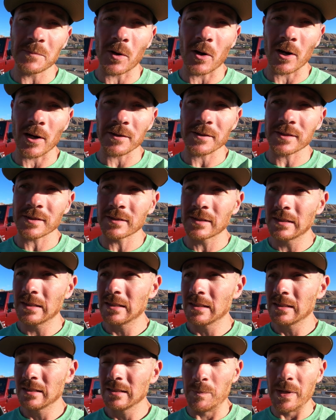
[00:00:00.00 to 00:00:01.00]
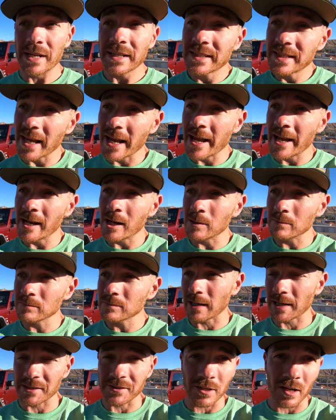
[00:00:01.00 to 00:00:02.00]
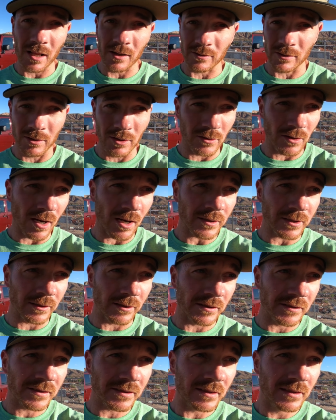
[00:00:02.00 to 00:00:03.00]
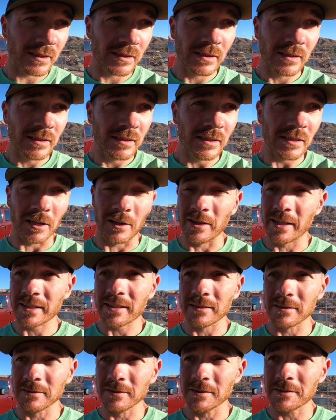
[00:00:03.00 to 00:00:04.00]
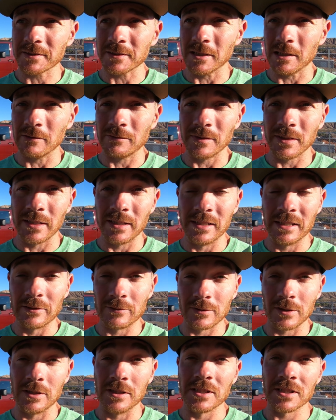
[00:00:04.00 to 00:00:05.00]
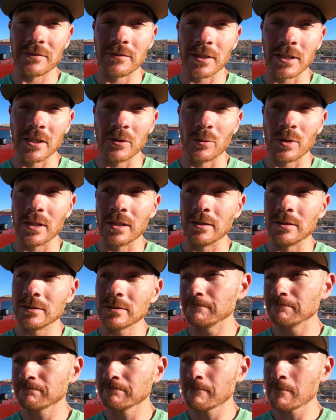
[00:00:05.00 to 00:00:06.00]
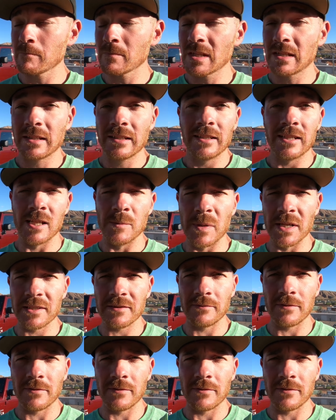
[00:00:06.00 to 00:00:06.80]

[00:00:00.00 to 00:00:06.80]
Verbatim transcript: parts, big cam, hydraulic roller rockers, all that kind of good stuff. And it runs very well. It makes